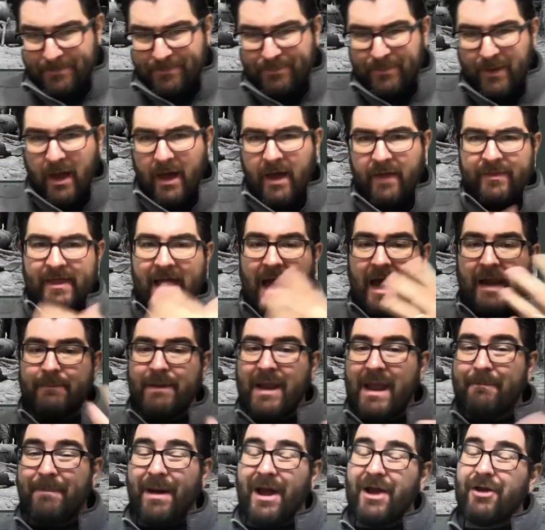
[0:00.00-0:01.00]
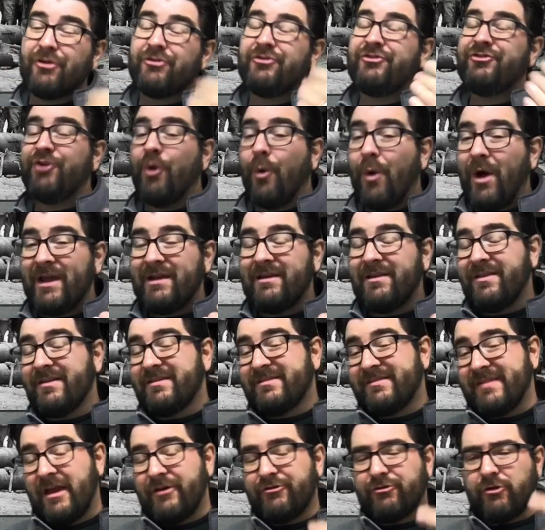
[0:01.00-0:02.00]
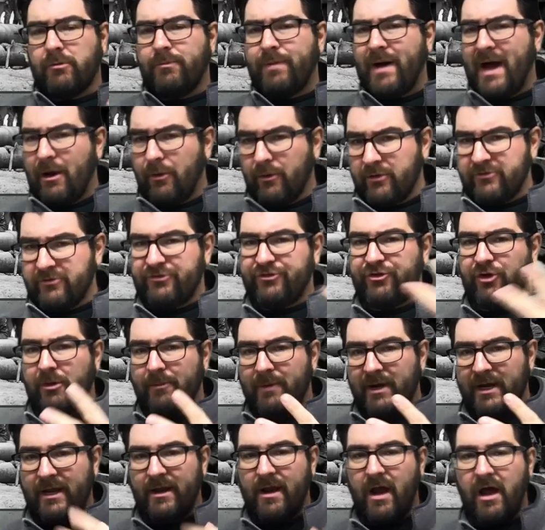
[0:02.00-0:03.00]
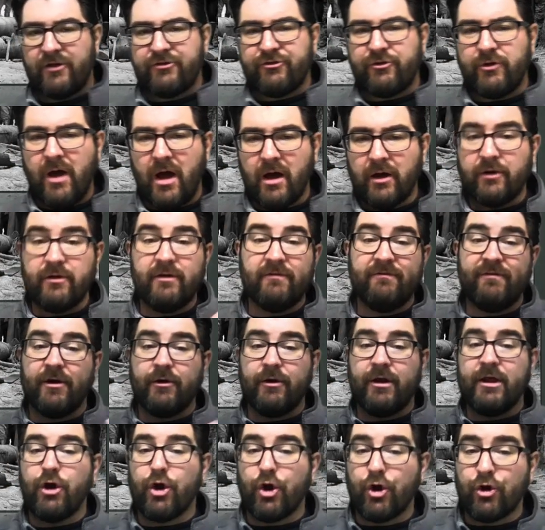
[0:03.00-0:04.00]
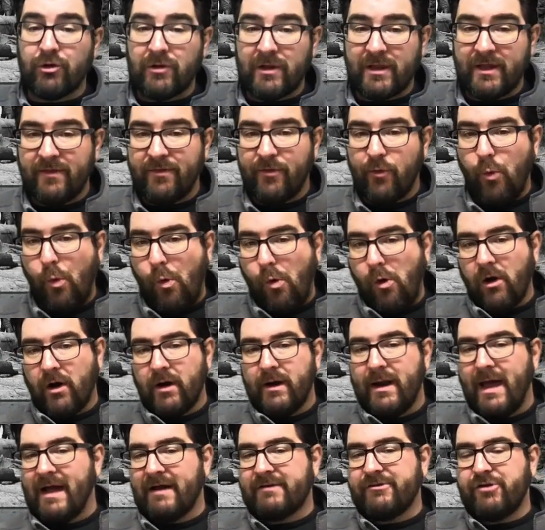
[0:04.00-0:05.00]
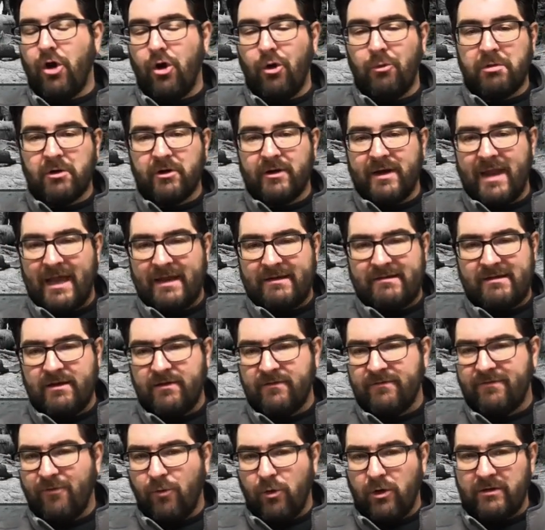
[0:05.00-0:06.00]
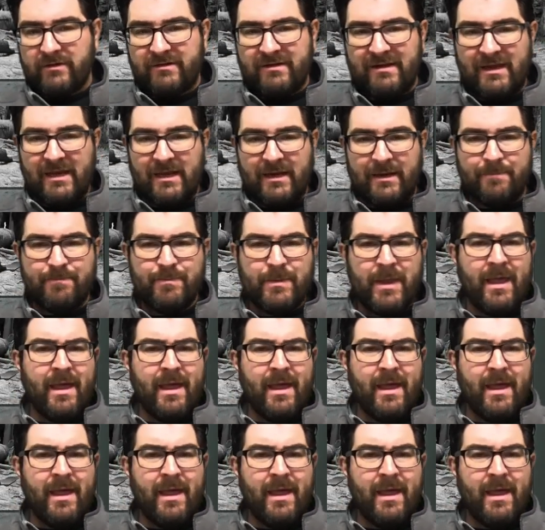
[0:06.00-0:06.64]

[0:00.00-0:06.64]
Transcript: Uh, the Ottoman Empire joined the Central Powers, Germany and Austria Hungary, very early in the war in October 1914.